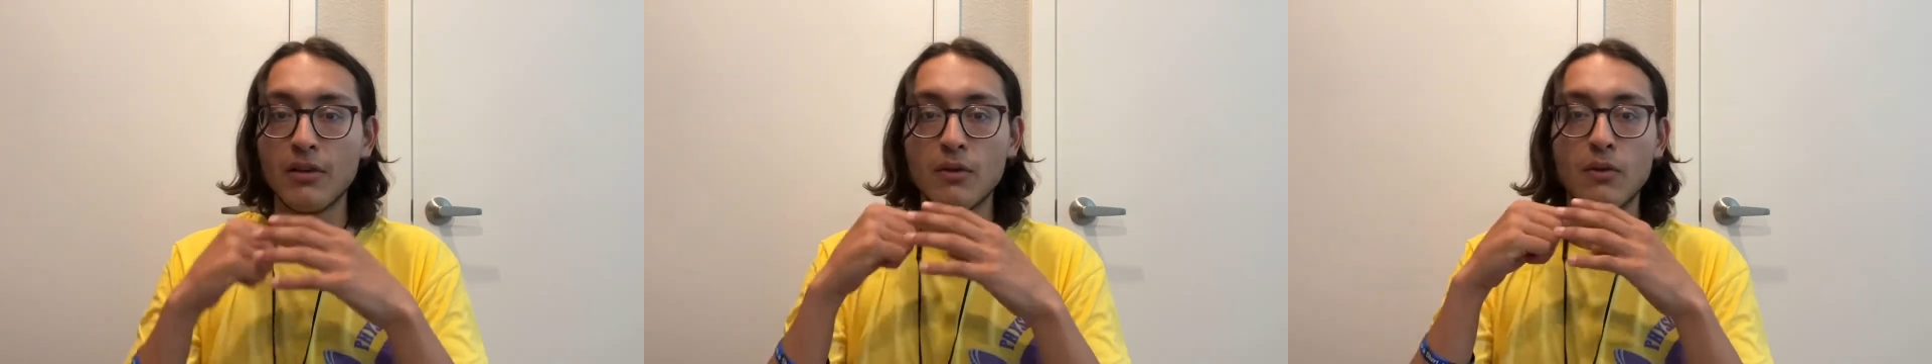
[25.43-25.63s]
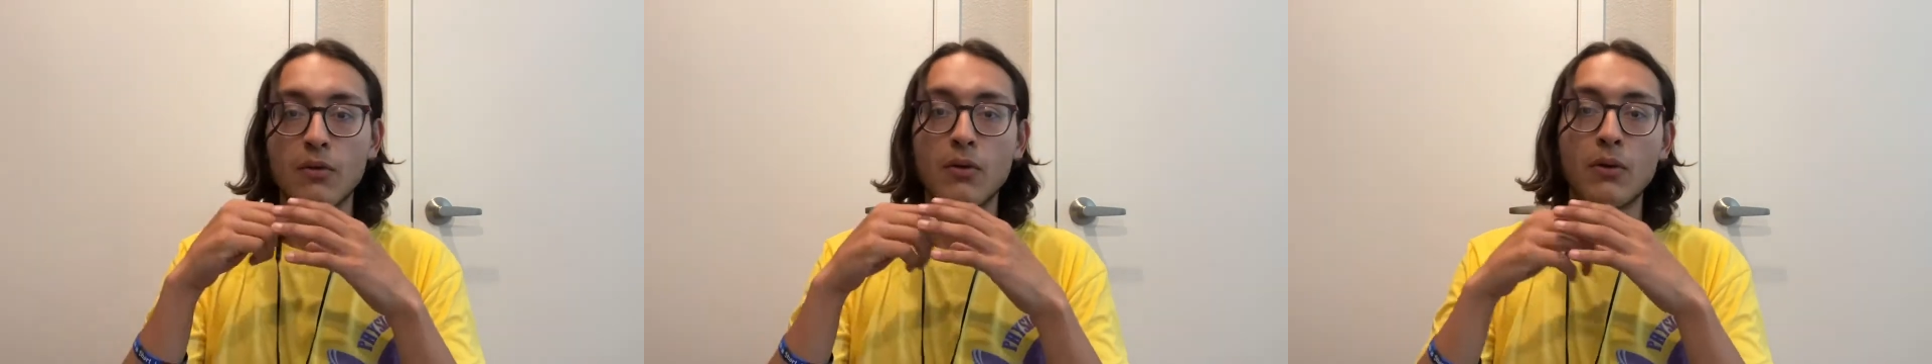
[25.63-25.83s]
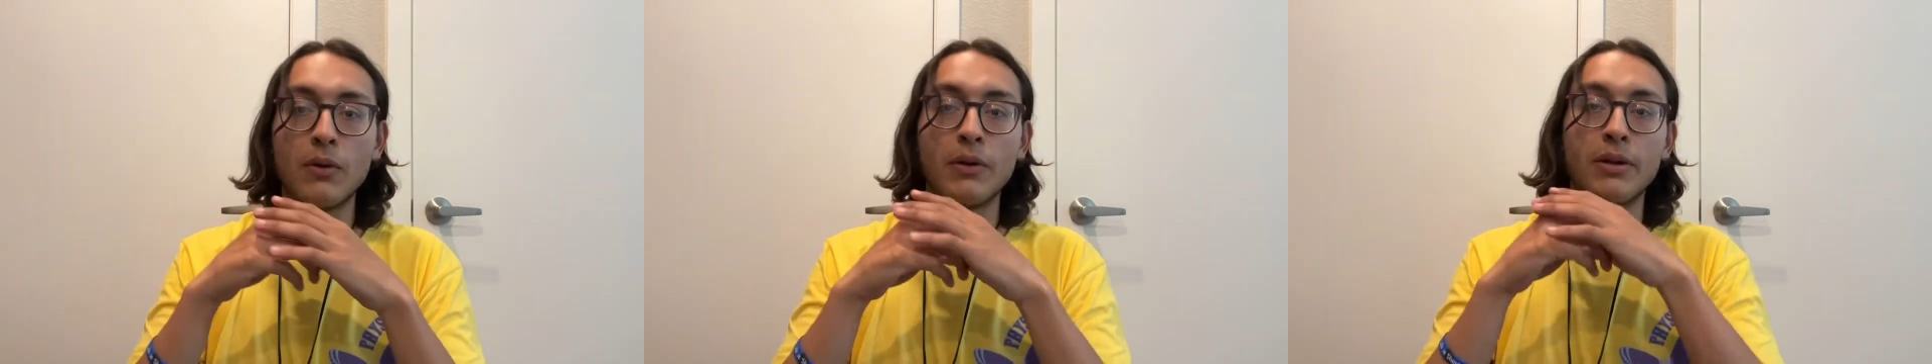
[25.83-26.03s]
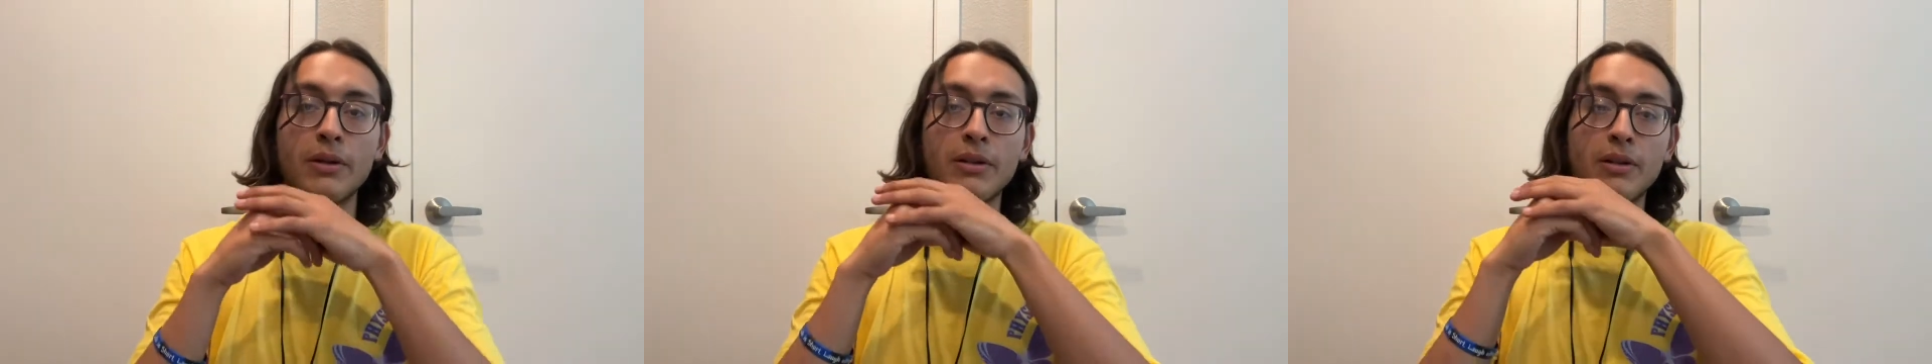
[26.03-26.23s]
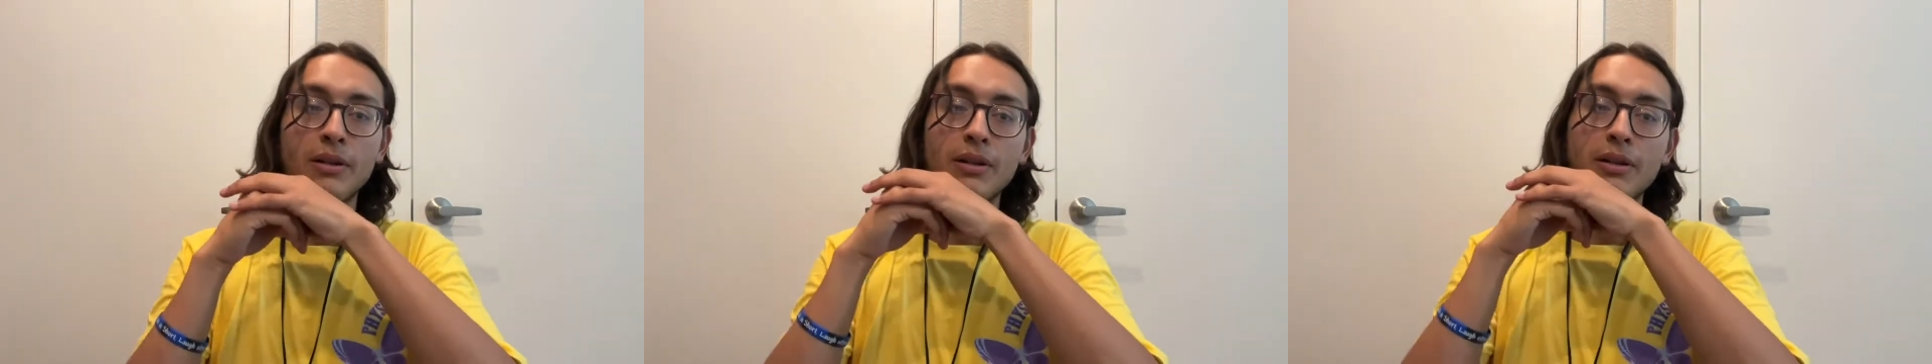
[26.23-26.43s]
for
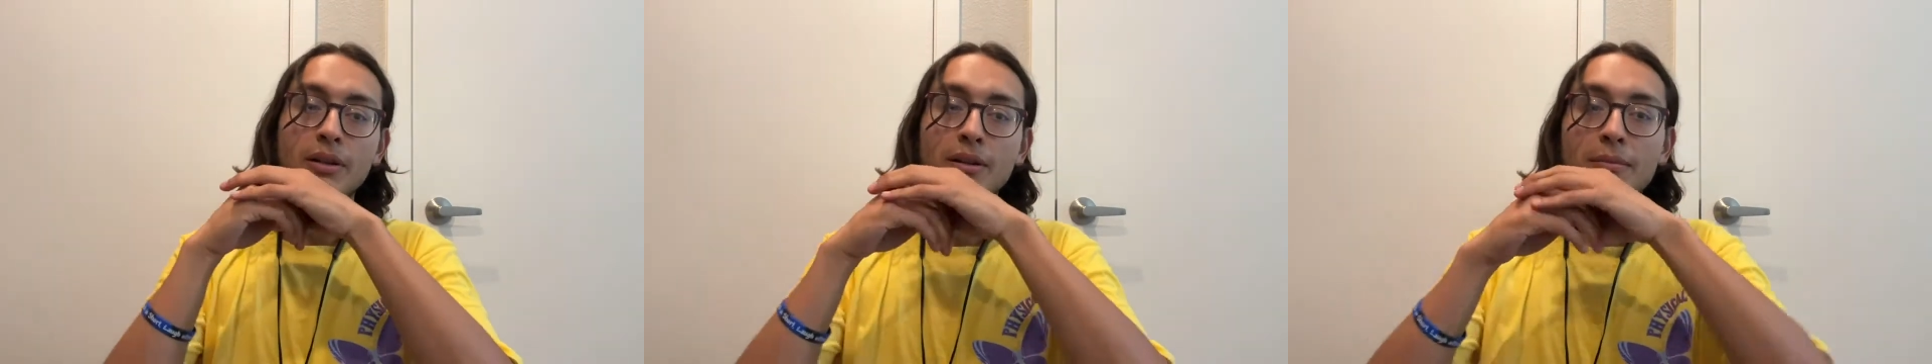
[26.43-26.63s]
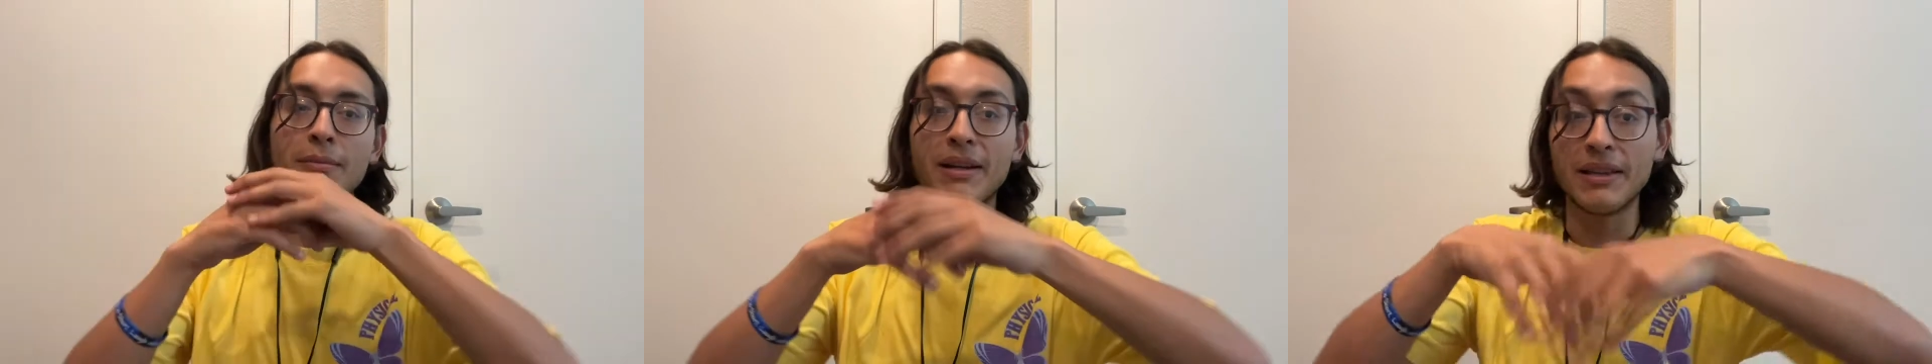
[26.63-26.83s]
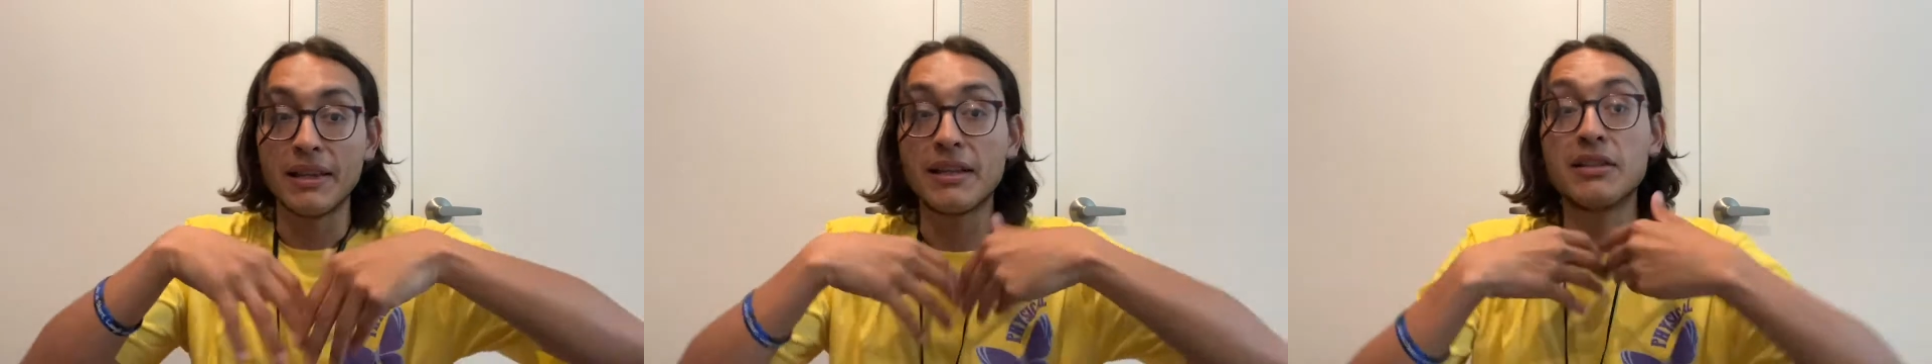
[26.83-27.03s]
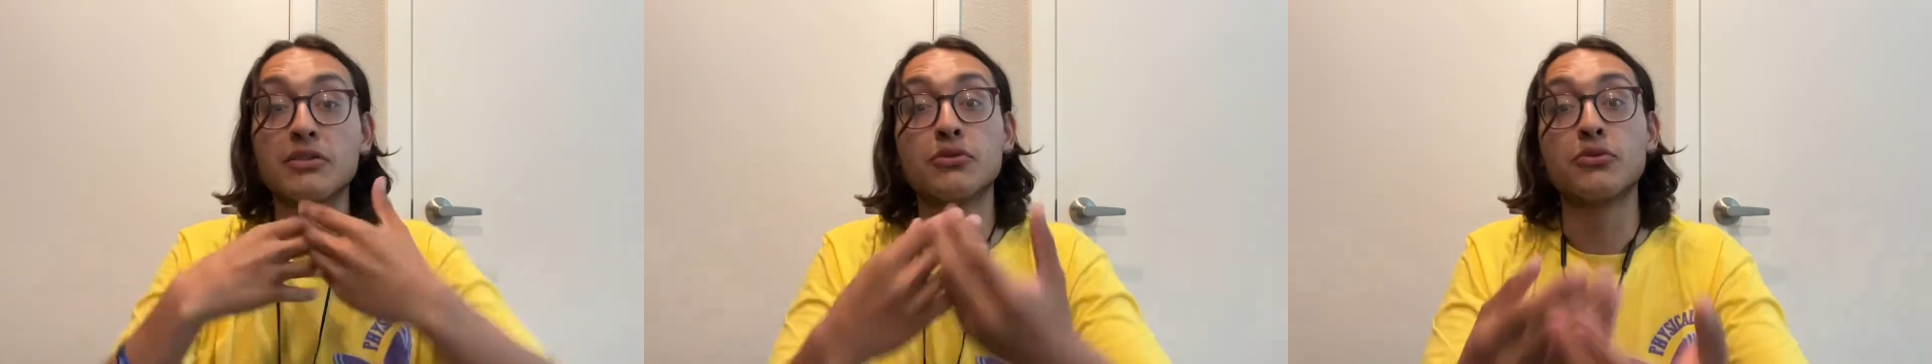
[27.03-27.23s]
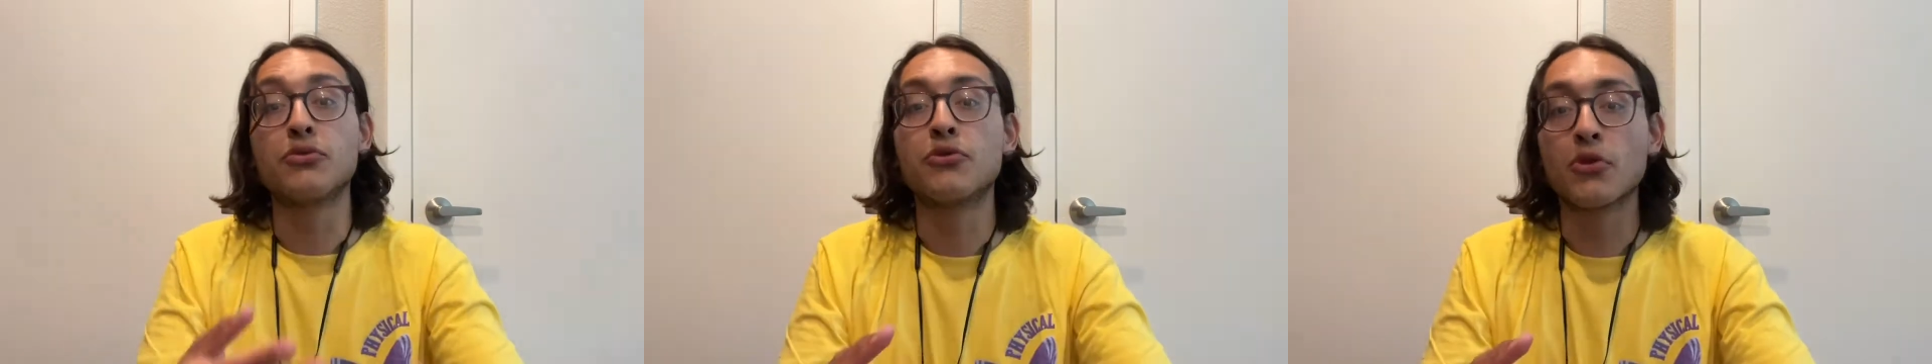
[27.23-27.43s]
my latest
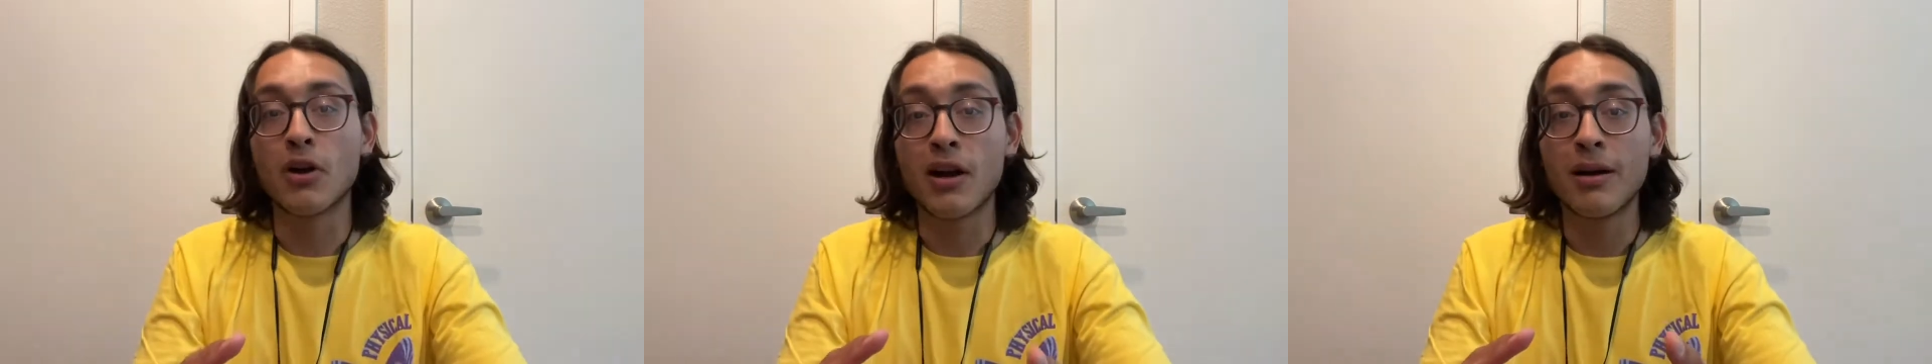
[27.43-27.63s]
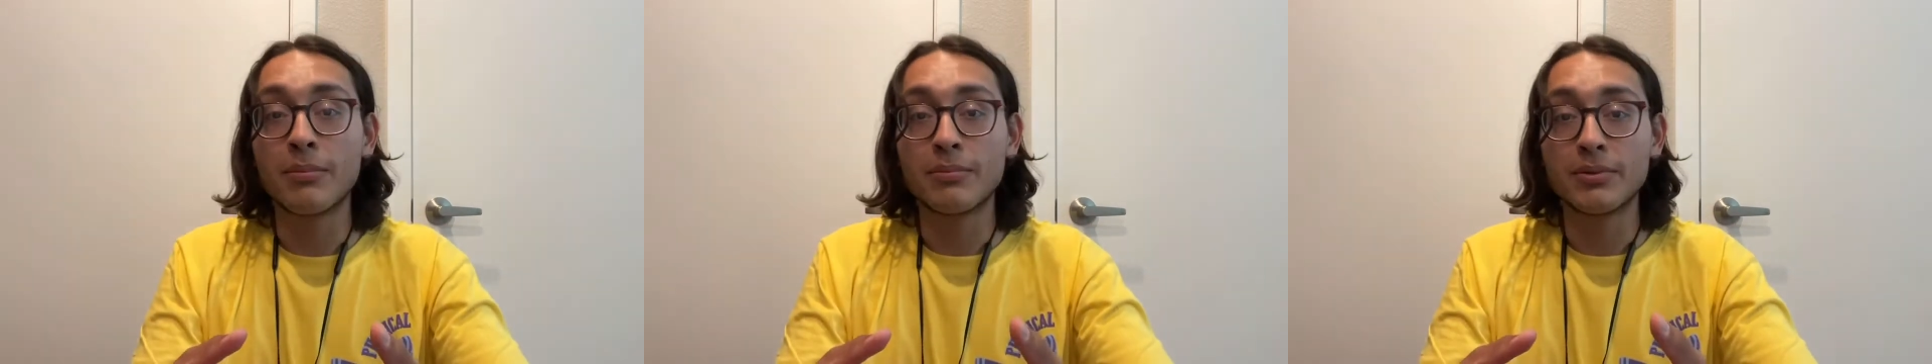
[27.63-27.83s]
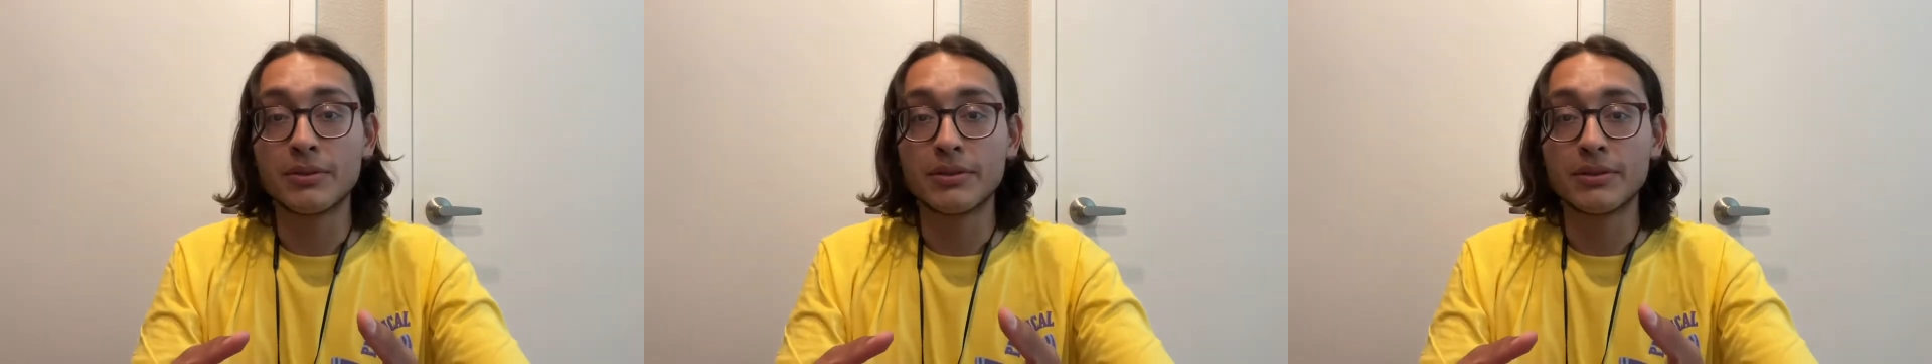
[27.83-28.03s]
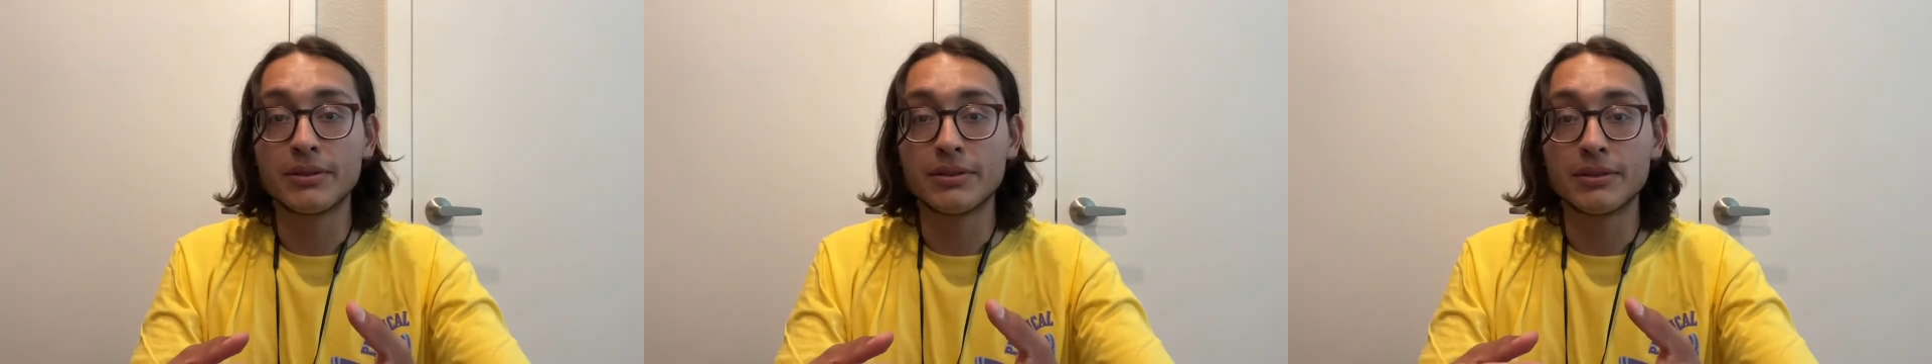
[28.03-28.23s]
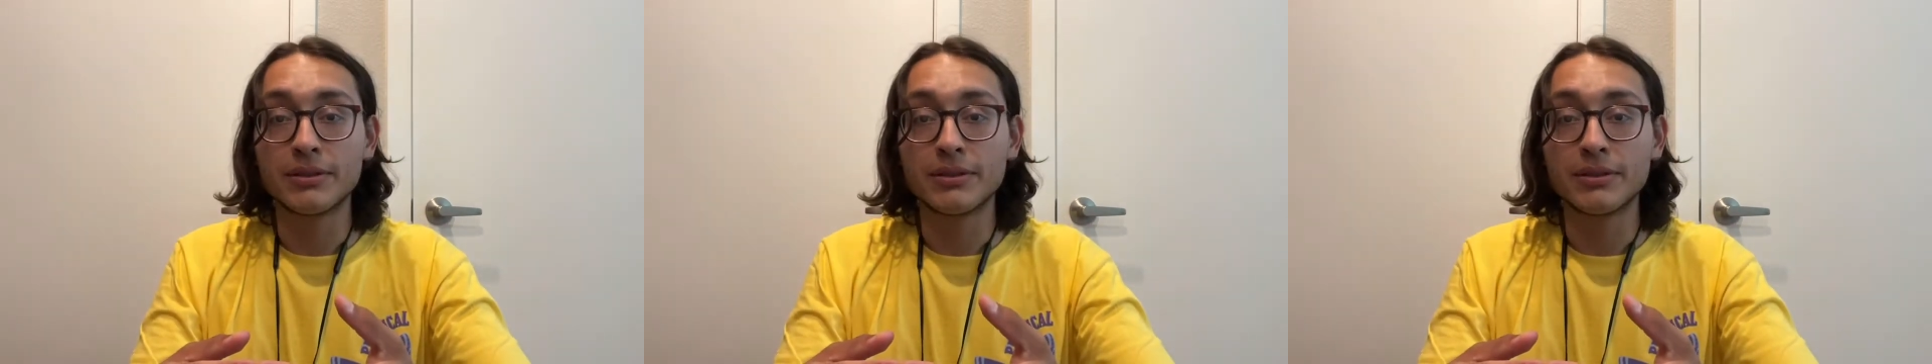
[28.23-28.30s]
drops,